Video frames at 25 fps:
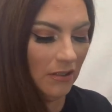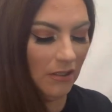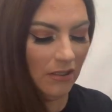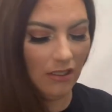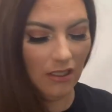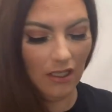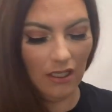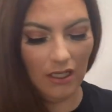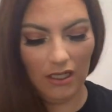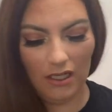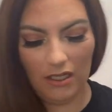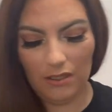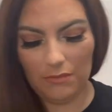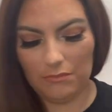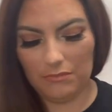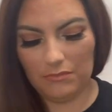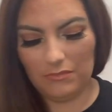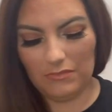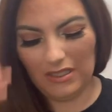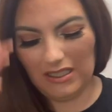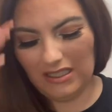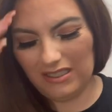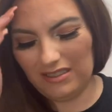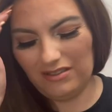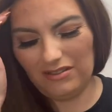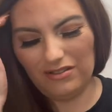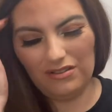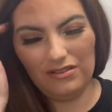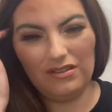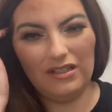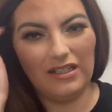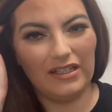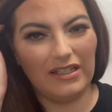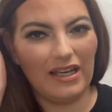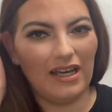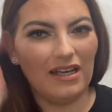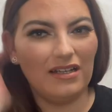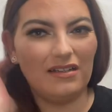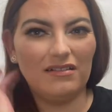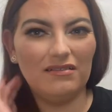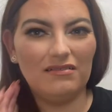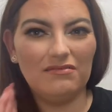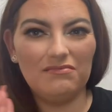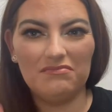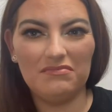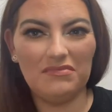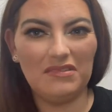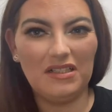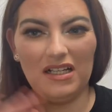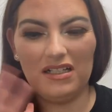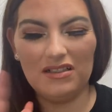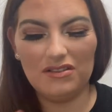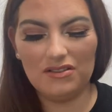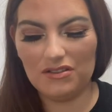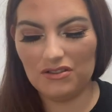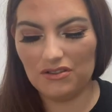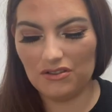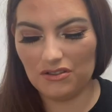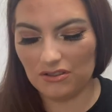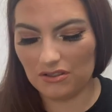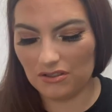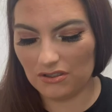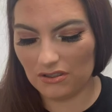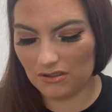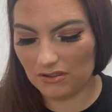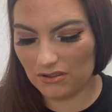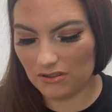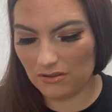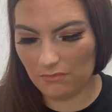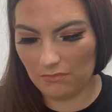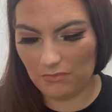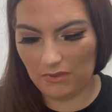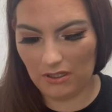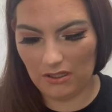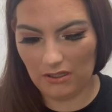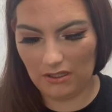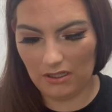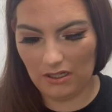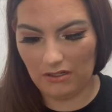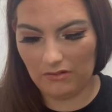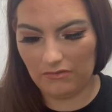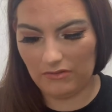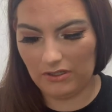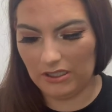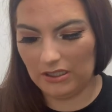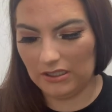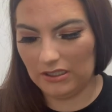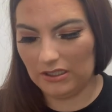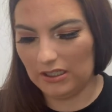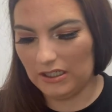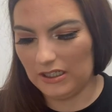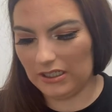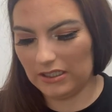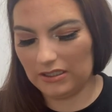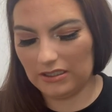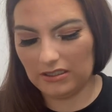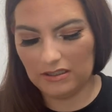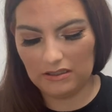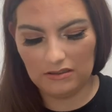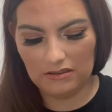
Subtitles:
And I don't, again, that's just not something that I really like.